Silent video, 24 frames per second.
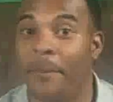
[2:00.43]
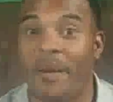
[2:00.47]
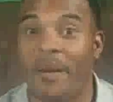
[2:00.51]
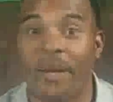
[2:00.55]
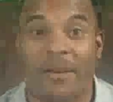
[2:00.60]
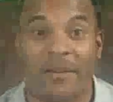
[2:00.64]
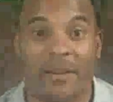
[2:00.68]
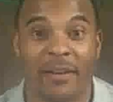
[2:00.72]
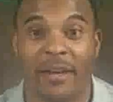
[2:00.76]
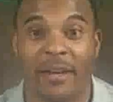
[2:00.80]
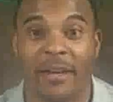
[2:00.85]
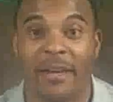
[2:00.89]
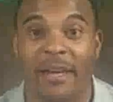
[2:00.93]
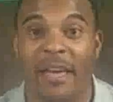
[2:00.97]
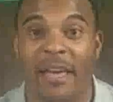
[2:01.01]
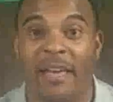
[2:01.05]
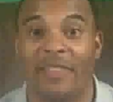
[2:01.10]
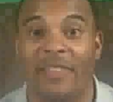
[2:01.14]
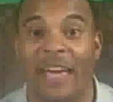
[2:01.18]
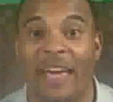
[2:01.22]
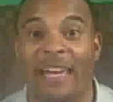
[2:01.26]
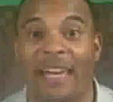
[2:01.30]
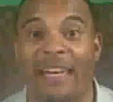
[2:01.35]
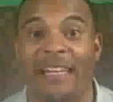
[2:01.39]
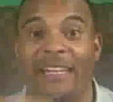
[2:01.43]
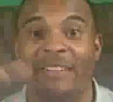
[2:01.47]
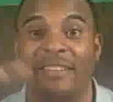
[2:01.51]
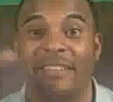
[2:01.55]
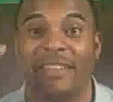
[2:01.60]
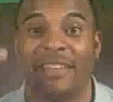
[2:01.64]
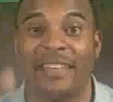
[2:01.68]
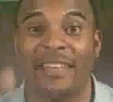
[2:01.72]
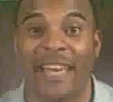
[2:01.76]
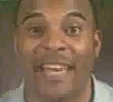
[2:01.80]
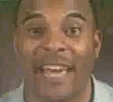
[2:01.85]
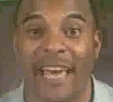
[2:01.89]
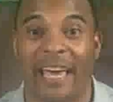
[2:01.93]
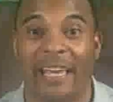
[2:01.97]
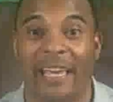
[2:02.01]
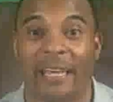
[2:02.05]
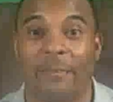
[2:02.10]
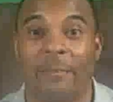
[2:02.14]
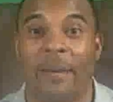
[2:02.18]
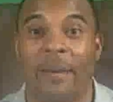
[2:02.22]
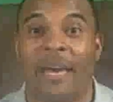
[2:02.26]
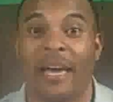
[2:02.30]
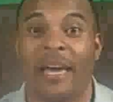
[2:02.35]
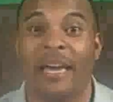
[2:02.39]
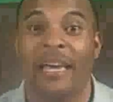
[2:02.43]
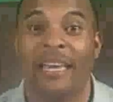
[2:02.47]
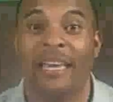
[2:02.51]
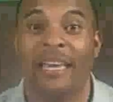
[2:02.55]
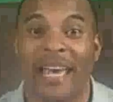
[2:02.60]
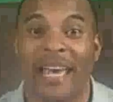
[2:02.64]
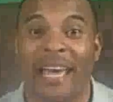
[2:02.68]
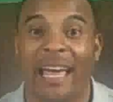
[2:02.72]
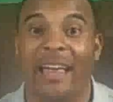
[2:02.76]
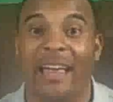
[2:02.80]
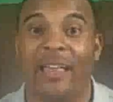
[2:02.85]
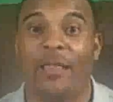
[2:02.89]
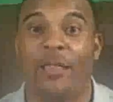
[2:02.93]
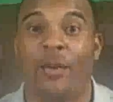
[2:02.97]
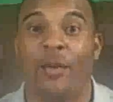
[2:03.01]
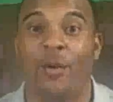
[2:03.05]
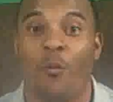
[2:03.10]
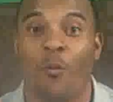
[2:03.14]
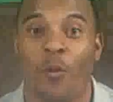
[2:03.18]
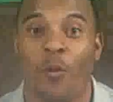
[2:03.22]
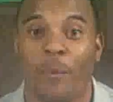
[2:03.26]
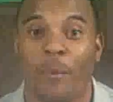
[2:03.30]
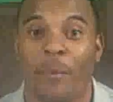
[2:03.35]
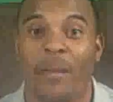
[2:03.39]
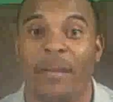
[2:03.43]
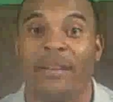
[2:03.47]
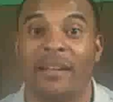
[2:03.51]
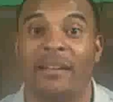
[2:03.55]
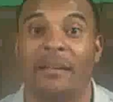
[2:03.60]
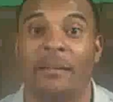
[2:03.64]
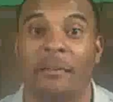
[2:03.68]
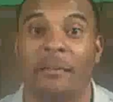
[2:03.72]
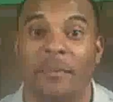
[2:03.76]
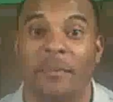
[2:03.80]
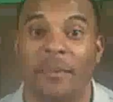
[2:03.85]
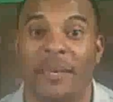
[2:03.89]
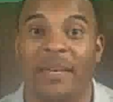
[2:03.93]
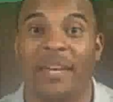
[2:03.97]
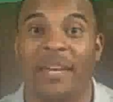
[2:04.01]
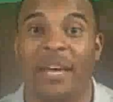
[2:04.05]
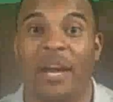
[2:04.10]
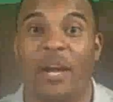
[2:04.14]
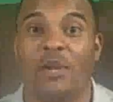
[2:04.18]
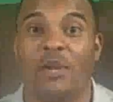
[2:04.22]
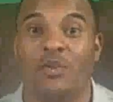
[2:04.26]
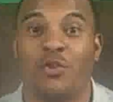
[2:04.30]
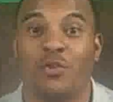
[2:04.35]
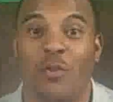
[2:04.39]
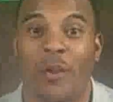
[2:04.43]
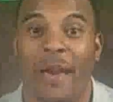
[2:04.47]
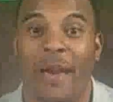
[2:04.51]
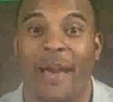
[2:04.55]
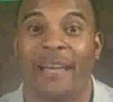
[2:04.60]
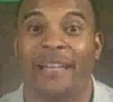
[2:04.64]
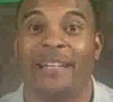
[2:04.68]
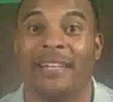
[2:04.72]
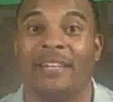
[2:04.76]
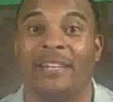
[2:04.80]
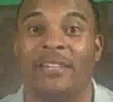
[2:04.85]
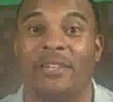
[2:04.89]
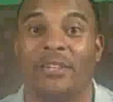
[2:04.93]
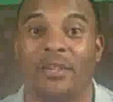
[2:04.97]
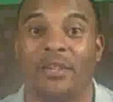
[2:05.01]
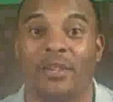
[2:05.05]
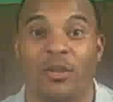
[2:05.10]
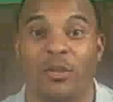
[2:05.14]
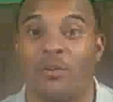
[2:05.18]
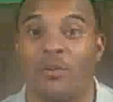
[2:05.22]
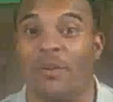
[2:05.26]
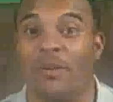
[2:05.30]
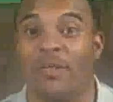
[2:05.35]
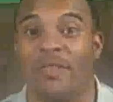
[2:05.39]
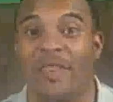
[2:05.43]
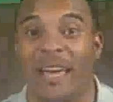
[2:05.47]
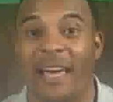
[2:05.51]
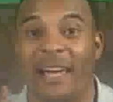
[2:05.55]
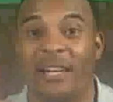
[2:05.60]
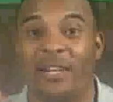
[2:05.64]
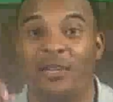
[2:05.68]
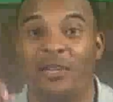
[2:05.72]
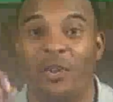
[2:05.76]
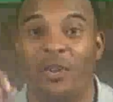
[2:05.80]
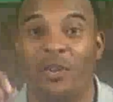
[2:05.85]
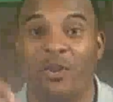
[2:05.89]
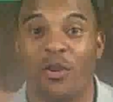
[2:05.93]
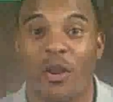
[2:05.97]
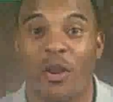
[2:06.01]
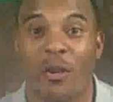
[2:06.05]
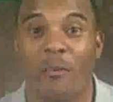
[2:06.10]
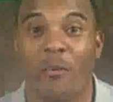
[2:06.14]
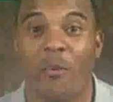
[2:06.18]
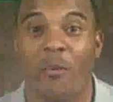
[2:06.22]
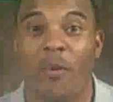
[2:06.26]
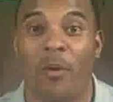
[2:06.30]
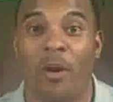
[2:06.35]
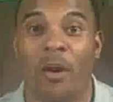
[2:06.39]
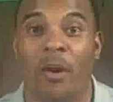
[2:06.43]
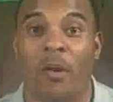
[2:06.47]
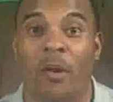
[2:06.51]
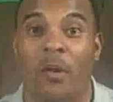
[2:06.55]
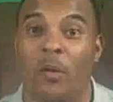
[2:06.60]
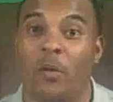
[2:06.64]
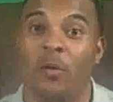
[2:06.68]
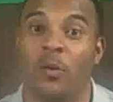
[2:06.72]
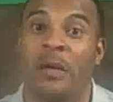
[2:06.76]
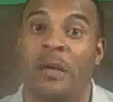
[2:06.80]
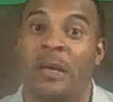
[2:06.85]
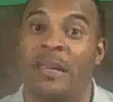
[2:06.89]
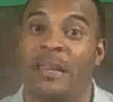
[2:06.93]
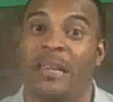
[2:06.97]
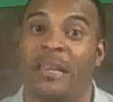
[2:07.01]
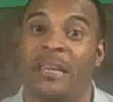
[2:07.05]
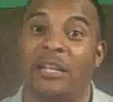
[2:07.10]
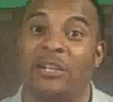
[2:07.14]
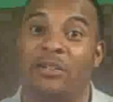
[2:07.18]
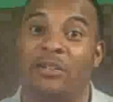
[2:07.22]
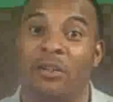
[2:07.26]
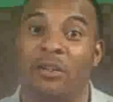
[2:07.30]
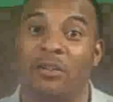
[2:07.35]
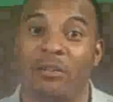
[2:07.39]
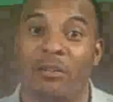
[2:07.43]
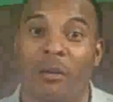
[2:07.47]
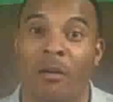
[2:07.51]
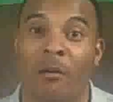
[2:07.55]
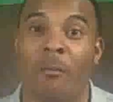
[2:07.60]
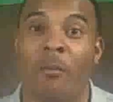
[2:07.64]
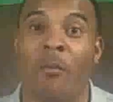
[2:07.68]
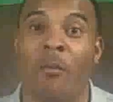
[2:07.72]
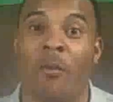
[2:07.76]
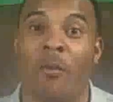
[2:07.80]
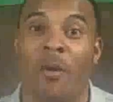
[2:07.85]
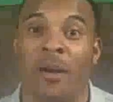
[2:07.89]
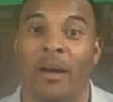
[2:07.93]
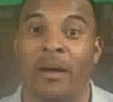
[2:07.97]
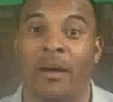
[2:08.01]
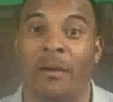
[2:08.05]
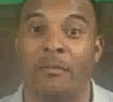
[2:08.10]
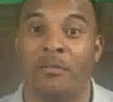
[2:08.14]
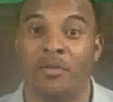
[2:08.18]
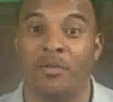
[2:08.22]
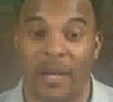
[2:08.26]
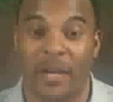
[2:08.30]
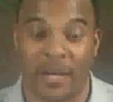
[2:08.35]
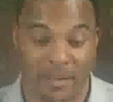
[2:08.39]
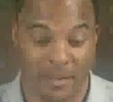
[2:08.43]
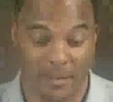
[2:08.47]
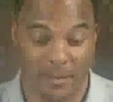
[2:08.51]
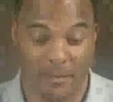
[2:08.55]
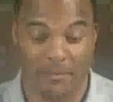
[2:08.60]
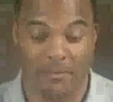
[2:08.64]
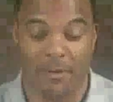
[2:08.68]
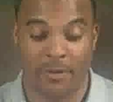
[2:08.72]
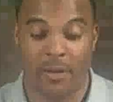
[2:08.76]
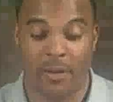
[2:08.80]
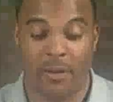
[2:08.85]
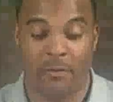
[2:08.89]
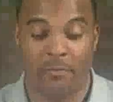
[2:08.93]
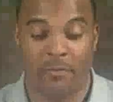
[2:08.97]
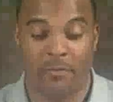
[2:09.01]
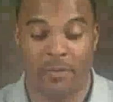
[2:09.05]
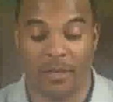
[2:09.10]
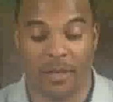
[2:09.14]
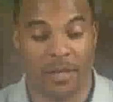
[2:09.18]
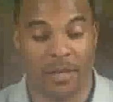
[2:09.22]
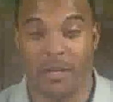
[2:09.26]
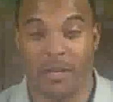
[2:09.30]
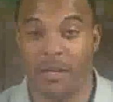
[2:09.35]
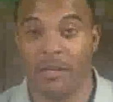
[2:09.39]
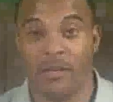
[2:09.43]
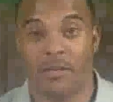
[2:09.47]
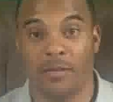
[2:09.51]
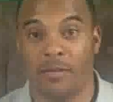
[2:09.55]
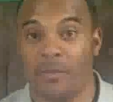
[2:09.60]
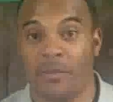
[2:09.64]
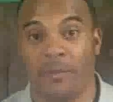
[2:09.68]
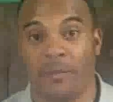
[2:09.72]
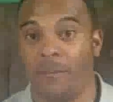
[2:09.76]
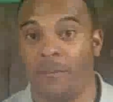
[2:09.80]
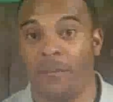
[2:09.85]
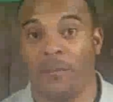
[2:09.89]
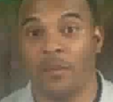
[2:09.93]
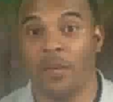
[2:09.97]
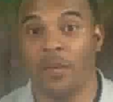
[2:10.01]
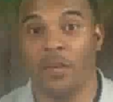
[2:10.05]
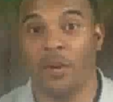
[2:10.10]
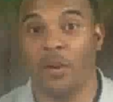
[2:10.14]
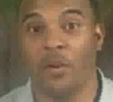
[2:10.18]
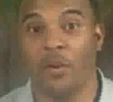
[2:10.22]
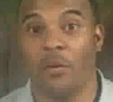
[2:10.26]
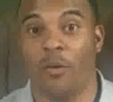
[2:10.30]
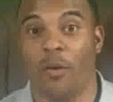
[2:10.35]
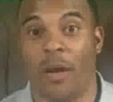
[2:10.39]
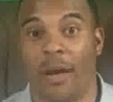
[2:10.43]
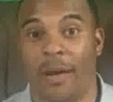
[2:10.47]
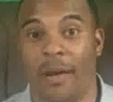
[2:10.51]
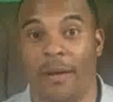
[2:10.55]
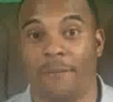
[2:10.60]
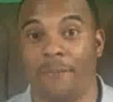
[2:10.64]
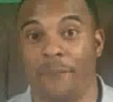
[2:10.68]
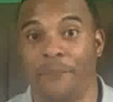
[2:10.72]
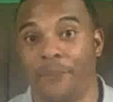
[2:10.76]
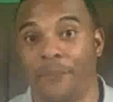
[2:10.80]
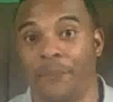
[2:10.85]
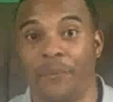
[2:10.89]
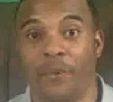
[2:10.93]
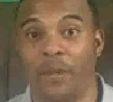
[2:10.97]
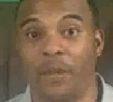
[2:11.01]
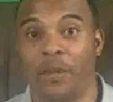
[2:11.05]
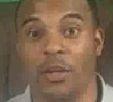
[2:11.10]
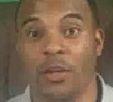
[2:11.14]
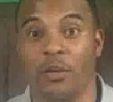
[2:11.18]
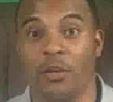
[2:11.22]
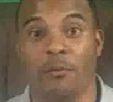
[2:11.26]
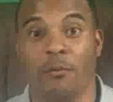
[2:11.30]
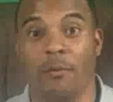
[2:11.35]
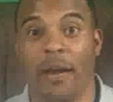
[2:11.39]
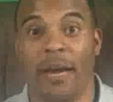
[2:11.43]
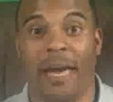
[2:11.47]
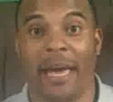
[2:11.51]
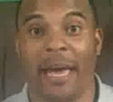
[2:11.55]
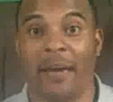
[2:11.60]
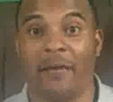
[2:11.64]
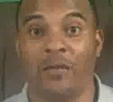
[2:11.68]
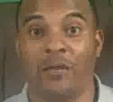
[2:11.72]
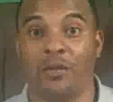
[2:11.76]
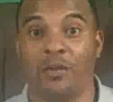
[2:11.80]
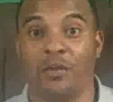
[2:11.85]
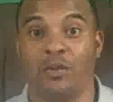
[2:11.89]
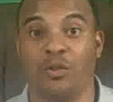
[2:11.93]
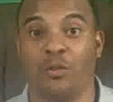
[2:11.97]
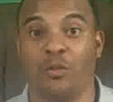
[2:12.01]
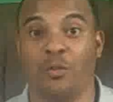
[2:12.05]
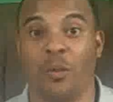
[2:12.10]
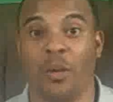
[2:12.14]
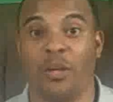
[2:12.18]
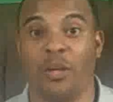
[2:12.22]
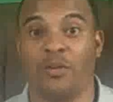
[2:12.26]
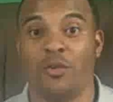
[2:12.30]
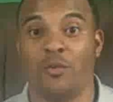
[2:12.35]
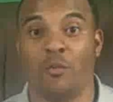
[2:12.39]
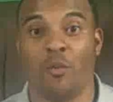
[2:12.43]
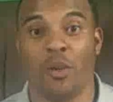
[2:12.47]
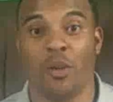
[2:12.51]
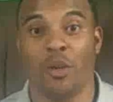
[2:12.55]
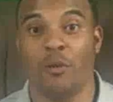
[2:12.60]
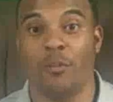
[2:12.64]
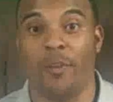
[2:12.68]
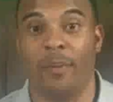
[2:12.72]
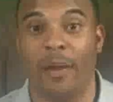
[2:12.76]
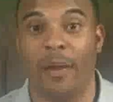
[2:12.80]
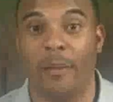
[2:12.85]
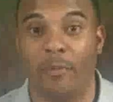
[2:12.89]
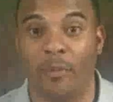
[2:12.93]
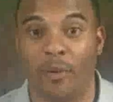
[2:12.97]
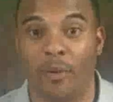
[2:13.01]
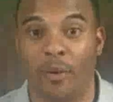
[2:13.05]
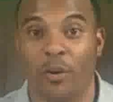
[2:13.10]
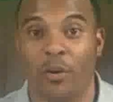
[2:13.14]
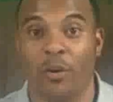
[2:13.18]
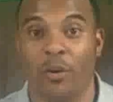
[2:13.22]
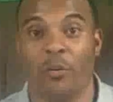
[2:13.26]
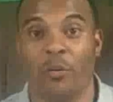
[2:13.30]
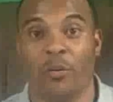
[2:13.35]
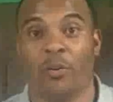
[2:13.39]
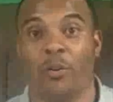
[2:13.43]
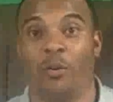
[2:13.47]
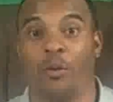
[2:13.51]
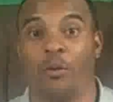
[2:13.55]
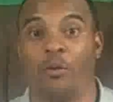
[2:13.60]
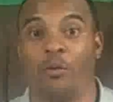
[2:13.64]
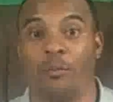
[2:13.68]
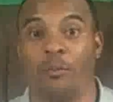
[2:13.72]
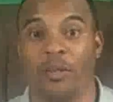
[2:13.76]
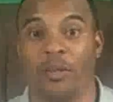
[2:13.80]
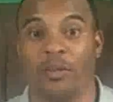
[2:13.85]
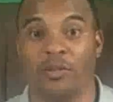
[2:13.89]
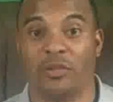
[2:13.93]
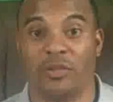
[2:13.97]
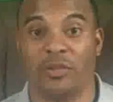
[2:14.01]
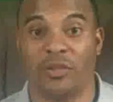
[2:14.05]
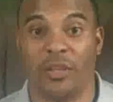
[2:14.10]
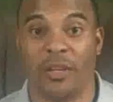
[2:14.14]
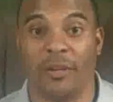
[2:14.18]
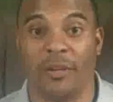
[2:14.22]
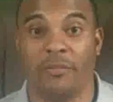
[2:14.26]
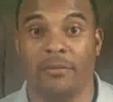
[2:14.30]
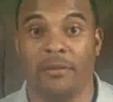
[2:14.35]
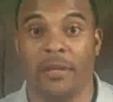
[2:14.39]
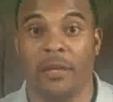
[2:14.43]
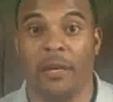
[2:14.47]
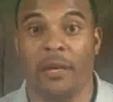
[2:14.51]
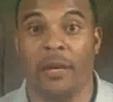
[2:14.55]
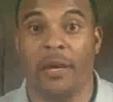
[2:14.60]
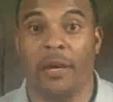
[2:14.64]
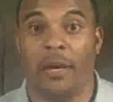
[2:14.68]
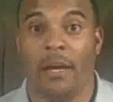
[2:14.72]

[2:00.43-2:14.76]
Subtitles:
Period. That is the game. Get the women to be attracted to you. That is your number one goal. That is your number one objective. Because, you might have a situation where you pamper a girl with a whole bunch of stuff,